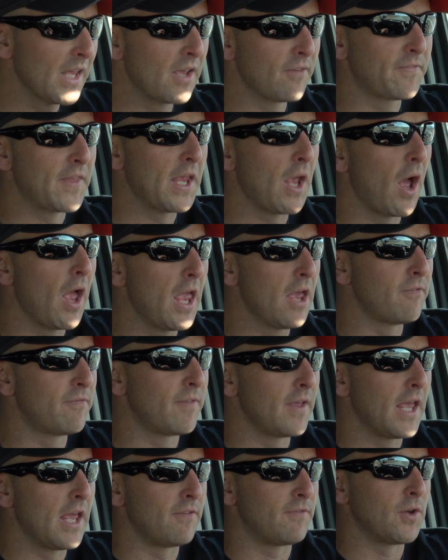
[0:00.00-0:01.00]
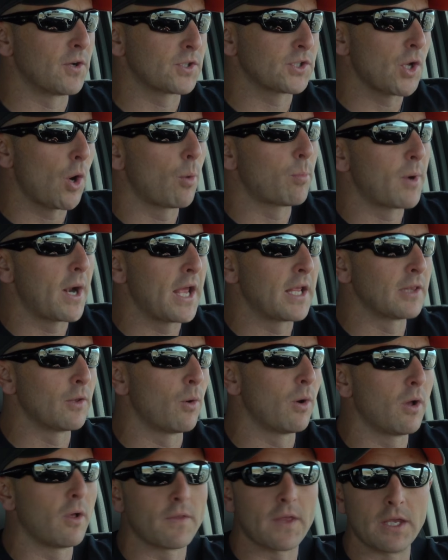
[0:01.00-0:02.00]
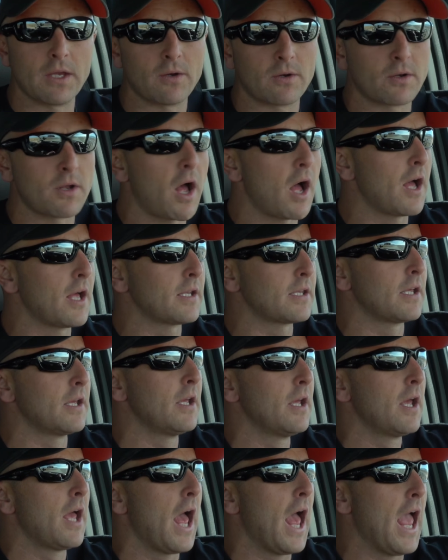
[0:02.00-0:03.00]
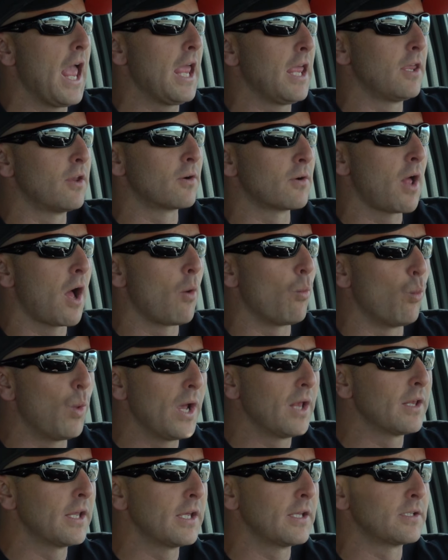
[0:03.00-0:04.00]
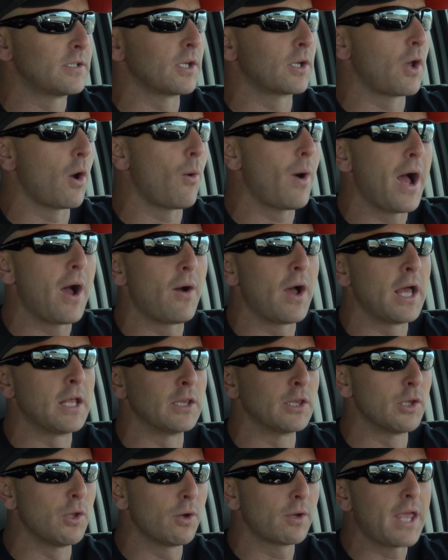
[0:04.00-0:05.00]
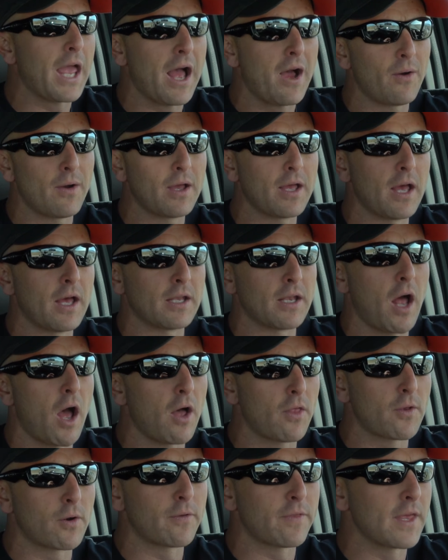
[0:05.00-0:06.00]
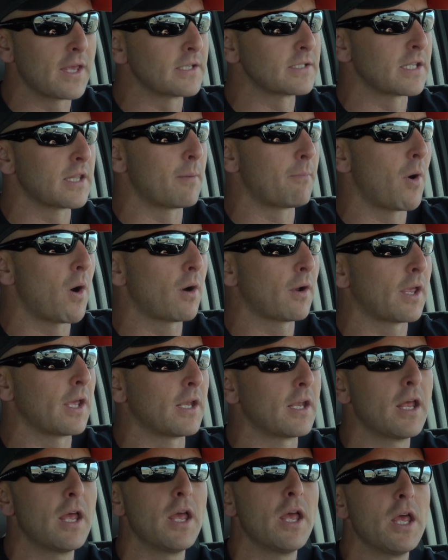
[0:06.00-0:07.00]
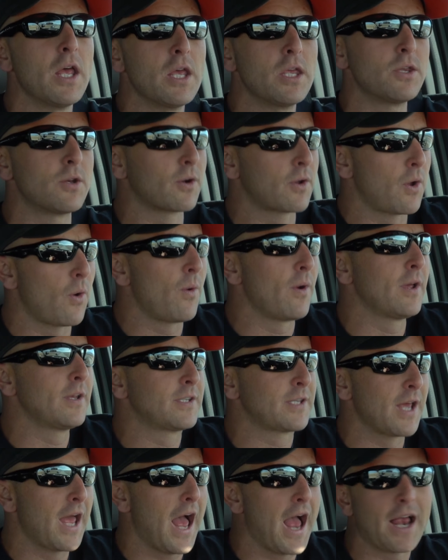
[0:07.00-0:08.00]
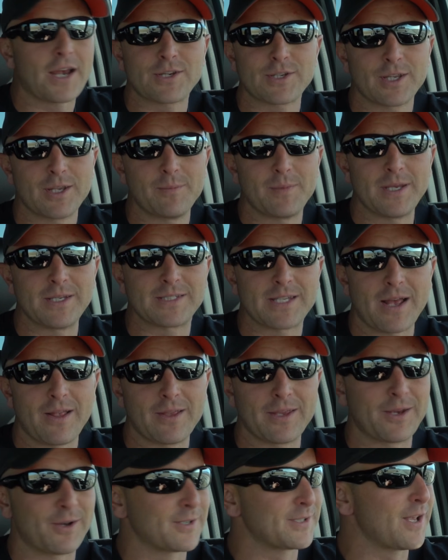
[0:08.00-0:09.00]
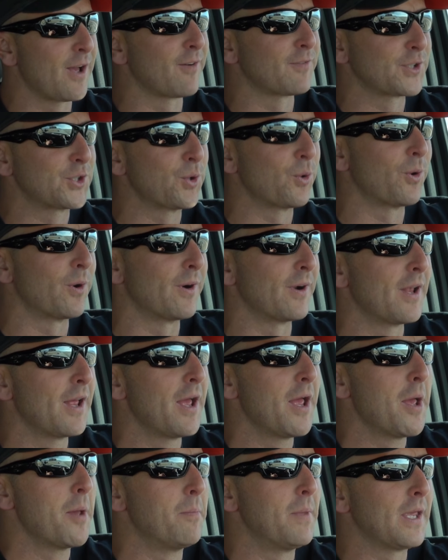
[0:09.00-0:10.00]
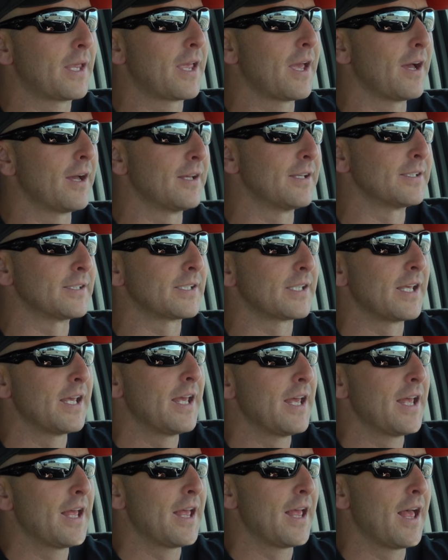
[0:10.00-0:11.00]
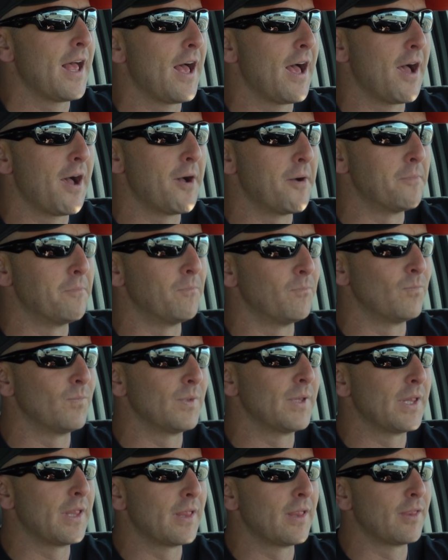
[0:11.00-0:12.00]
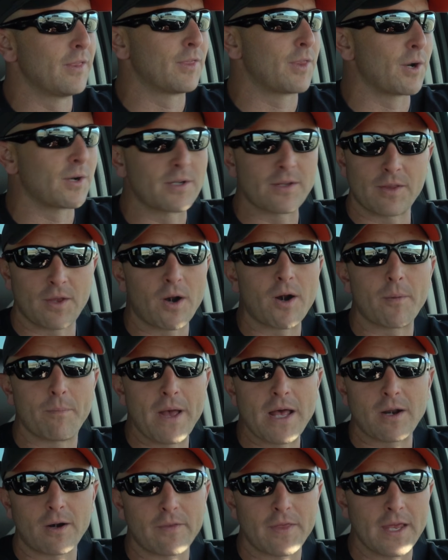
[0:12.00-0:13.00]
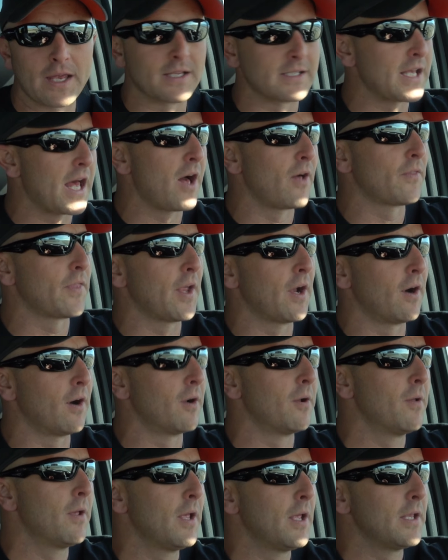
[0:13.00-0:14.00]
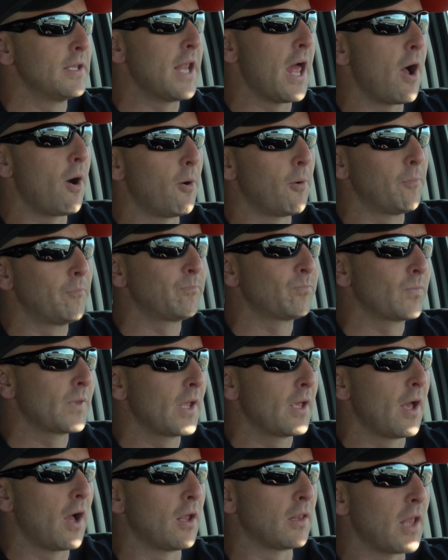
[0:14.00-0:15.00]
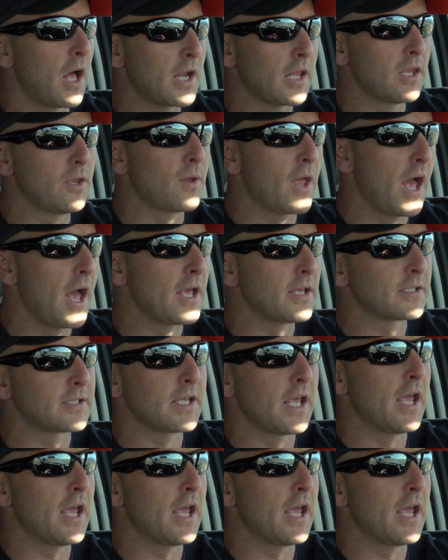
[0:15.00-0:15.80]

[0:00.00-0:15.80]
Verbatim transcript: if the if if you're so brand loyal that you're not eh, you're not willing to go out and look out at other things in the market you're going to actually be selling yourself short because um, there, there are better things out there. Now, a lot of you guys